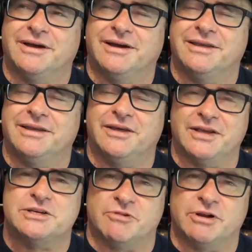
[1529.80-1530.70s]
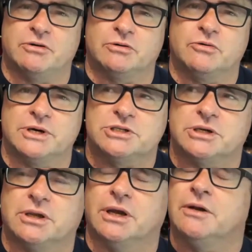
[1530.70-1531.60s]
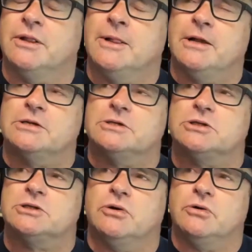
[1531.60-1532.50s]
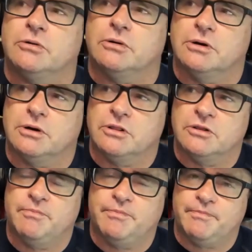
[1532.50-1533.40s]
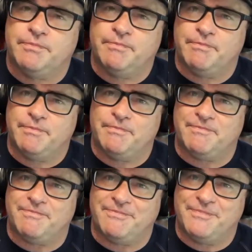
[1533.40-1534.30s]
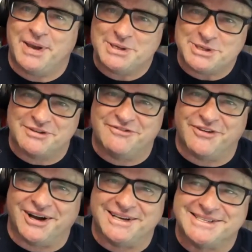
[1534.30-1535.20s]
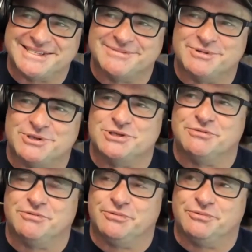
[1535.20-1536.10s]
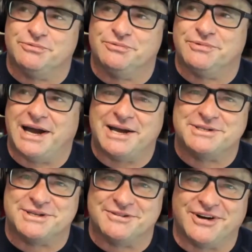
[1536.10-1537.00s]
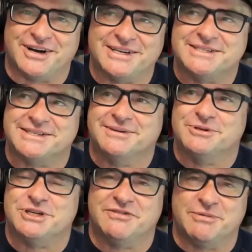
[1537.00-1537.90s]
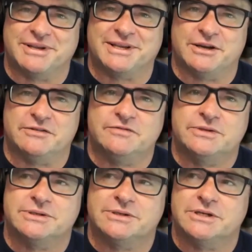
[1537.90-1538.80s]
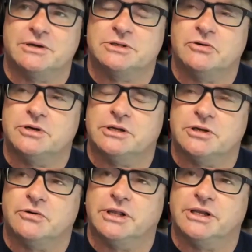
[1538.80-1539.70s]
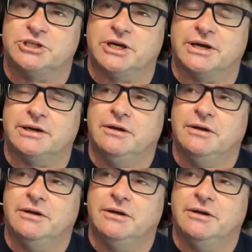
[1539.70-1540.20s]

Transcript: Yeah, that's a really good question. So the best advice, which is the hardest advice, which everyone gives, so it's so cliche,